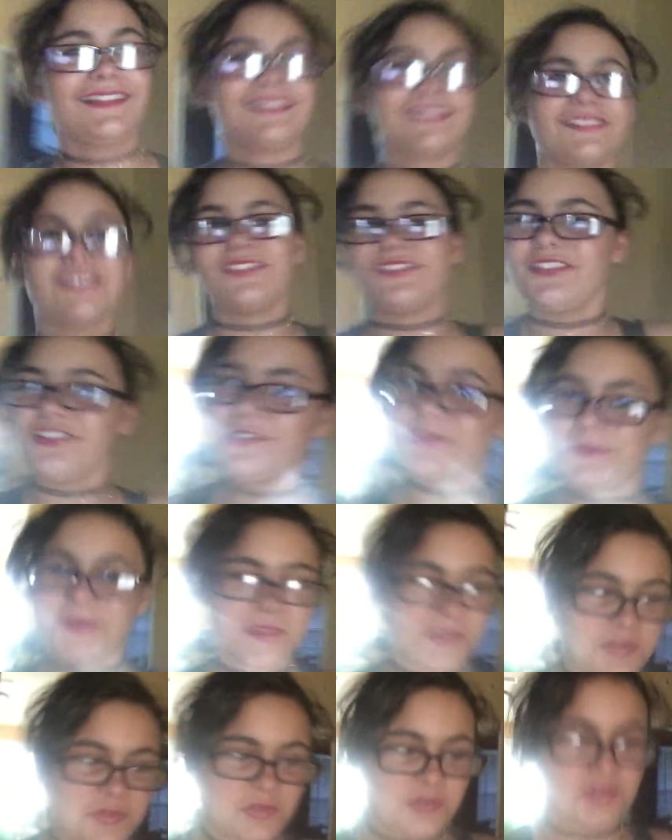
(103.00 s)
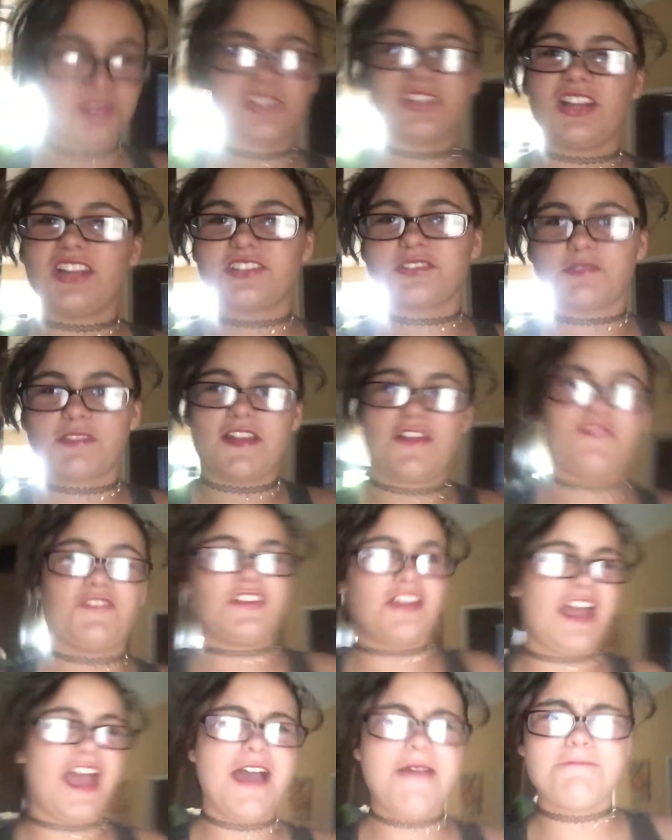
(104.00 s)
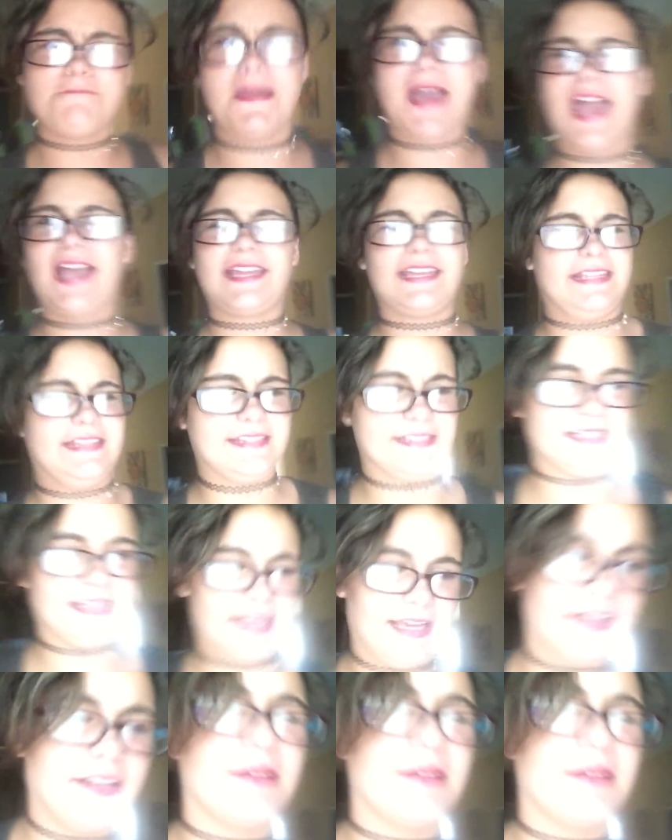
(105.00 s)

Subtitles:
So those were the cool shots, whatever. I'm back inside.